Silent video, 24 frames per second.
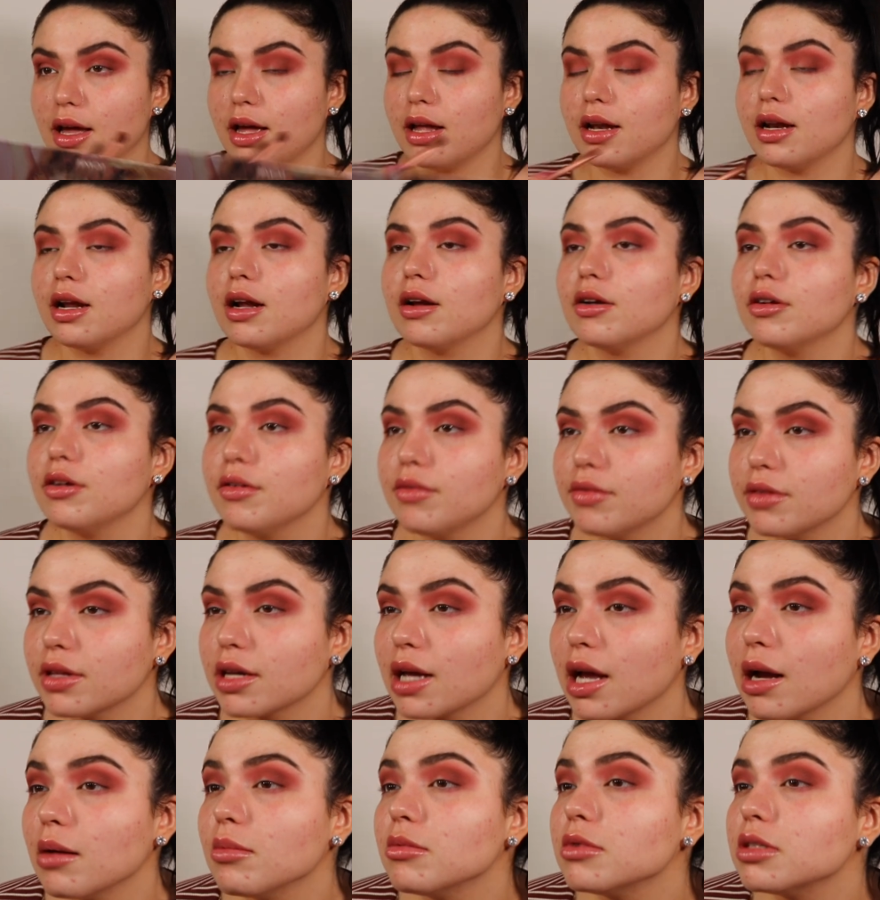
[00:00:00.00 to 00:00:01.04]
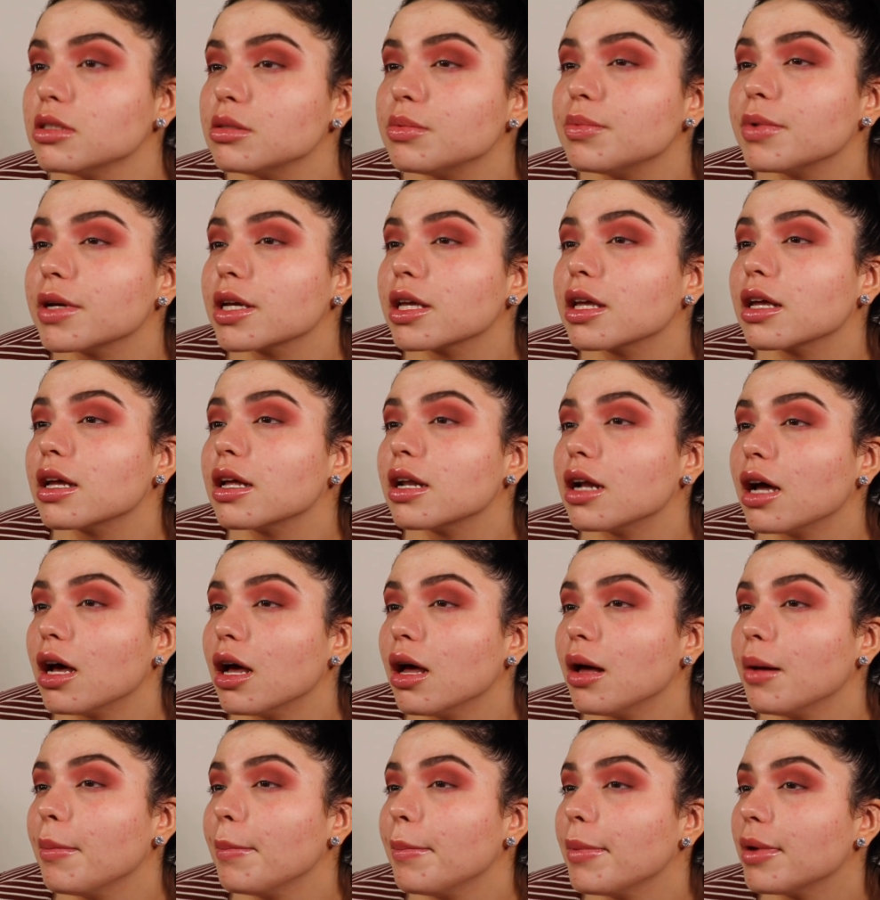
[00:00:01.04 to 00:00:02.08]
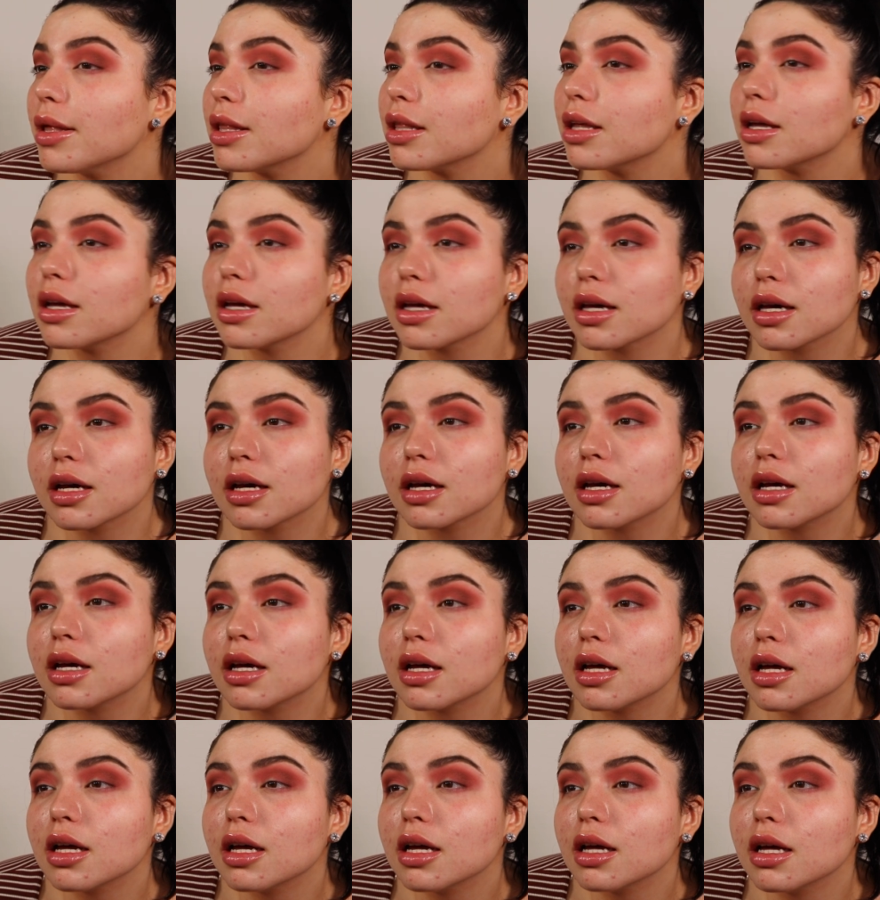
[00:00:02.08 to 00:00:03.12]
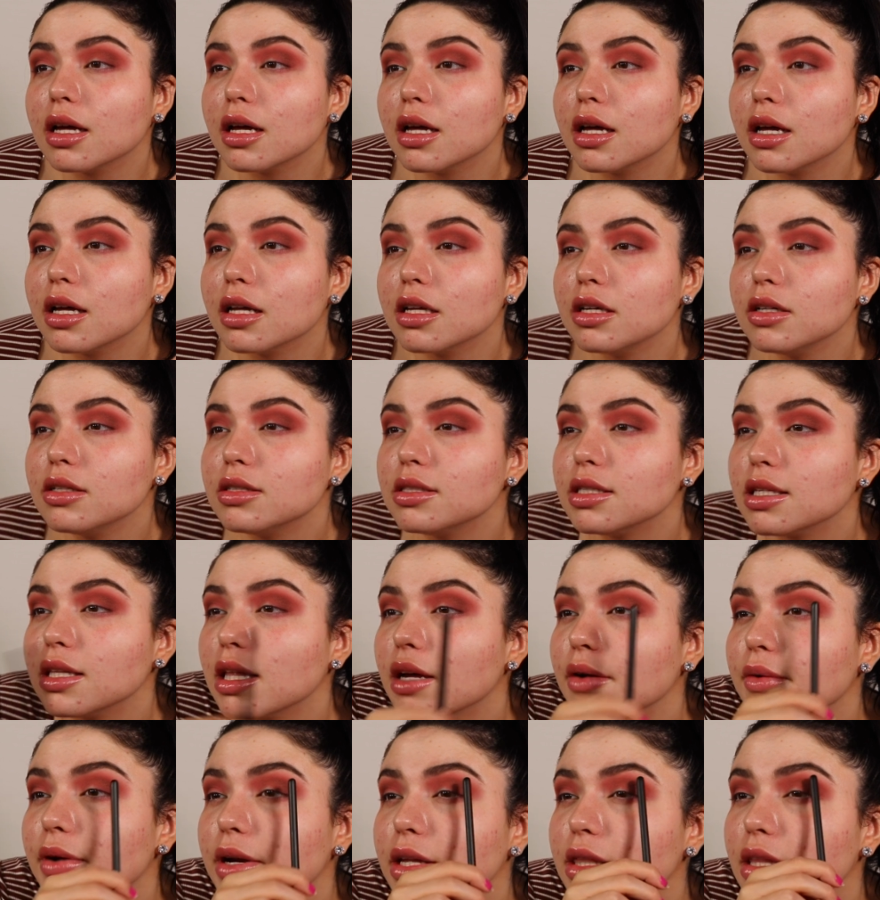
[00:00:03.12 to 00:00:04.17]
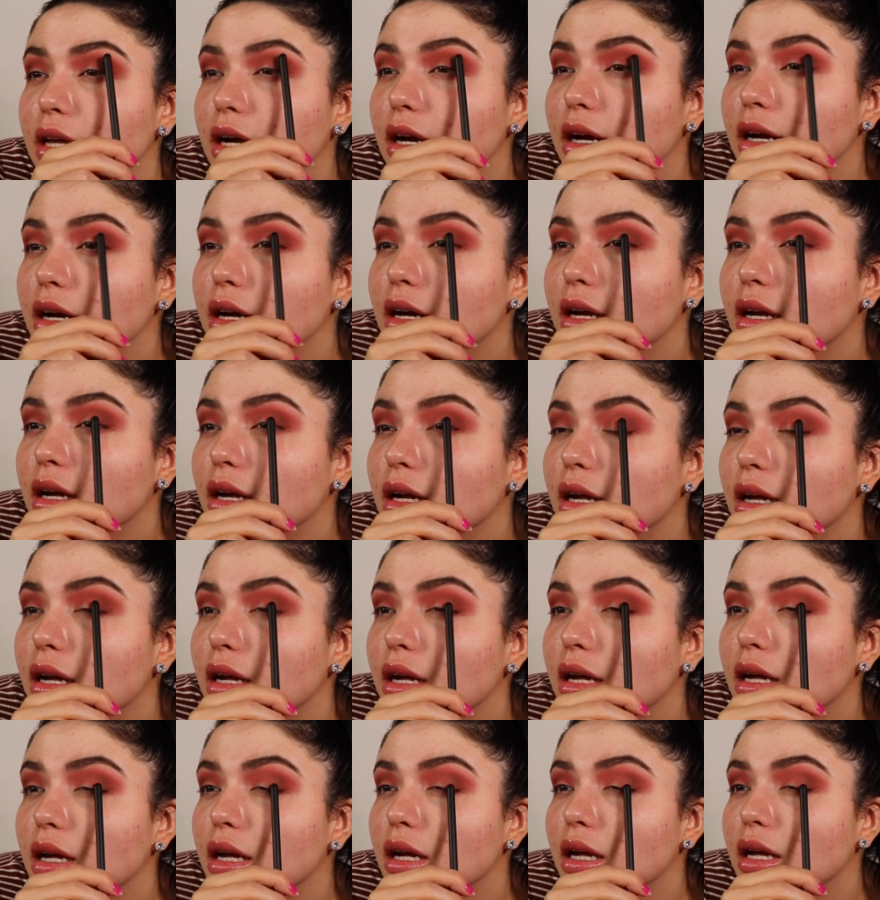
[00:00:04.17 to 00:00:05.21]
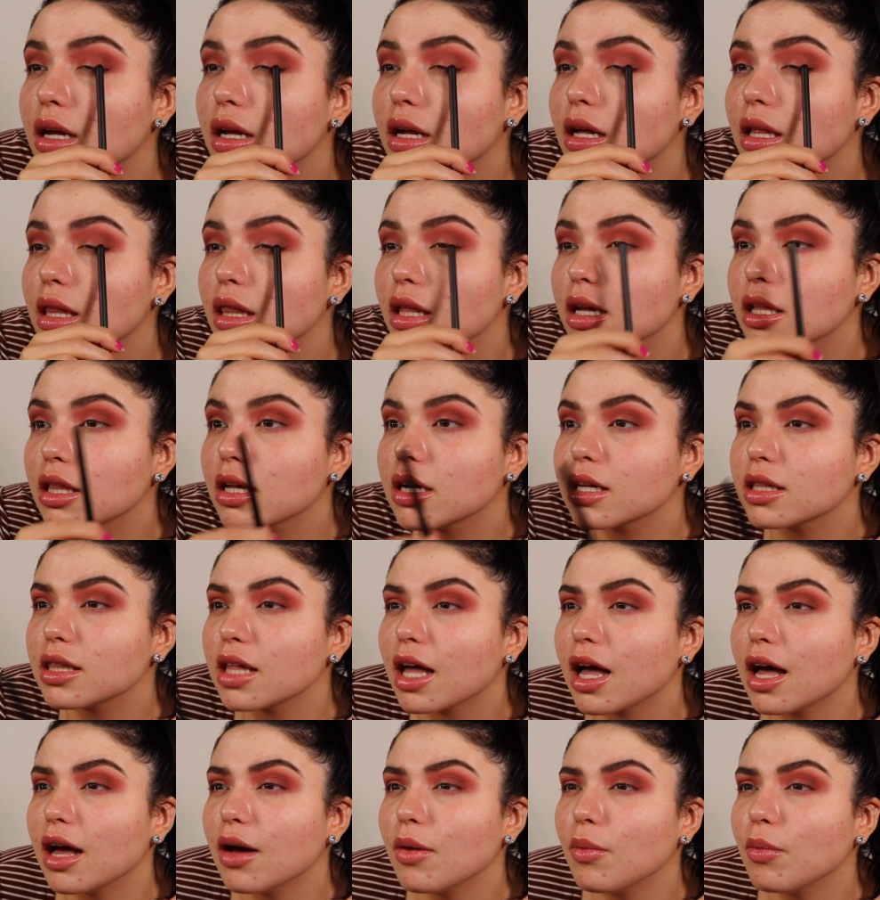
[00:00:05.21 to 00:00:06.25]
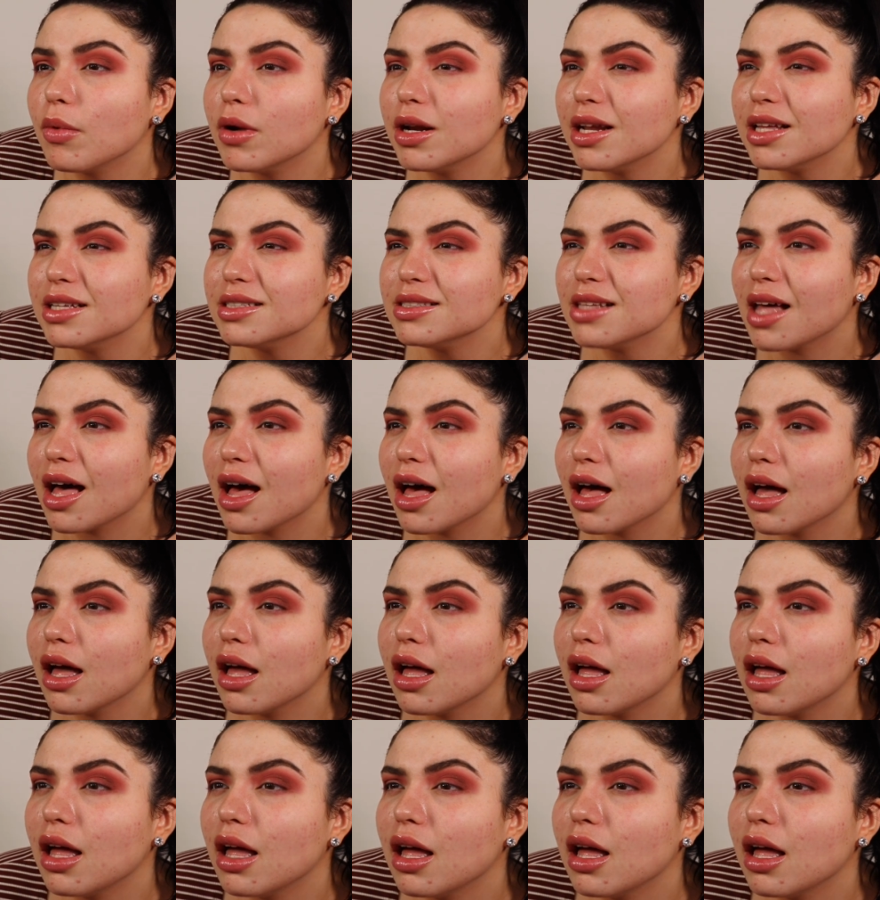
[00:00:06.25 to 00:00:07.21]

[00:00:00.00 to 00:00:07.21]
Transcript: And I don't know if the camera's picking it up, but like, you see that right there? Like, look at that. What is that?